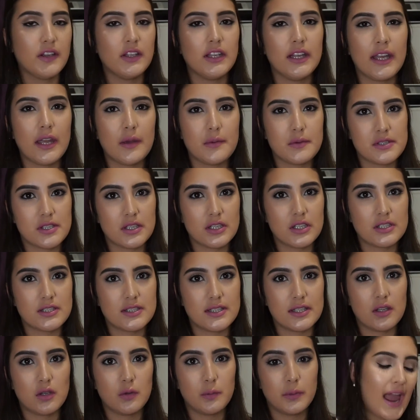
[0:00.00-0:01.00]
feel like it was a good
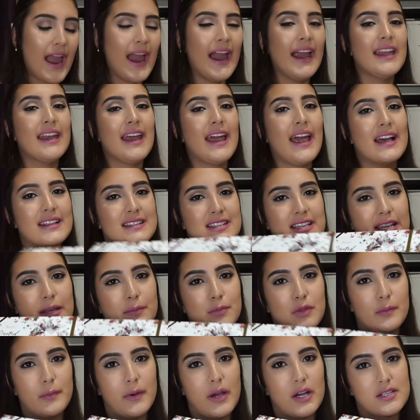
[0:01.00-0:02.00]
deal. And I had to
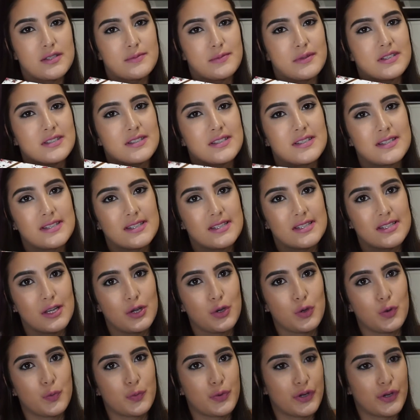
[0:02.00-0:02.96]
keep the box because it's so